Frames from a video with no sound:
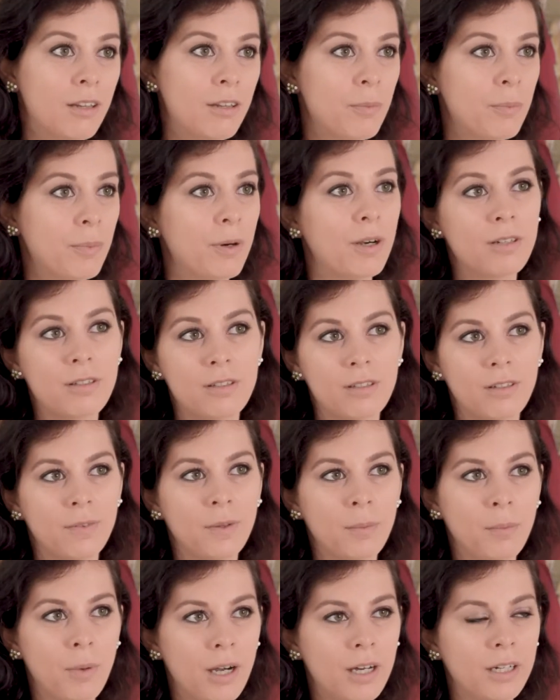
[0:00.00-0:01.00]
other parts
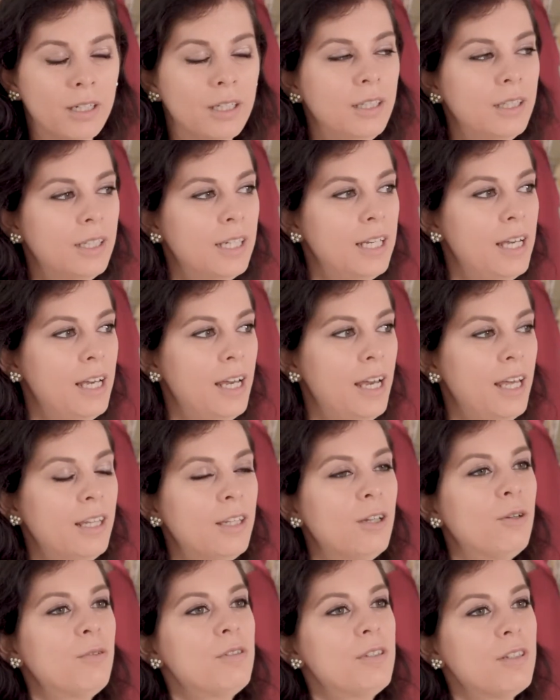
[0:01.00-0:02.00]
of the body.
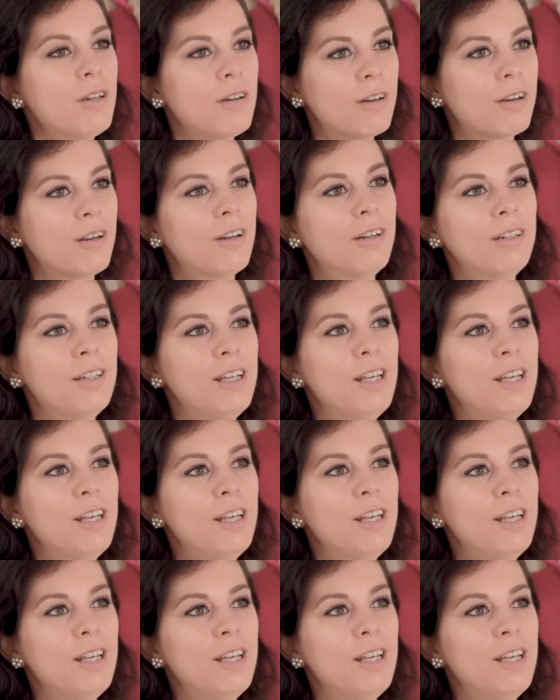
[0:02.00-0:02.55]
And those are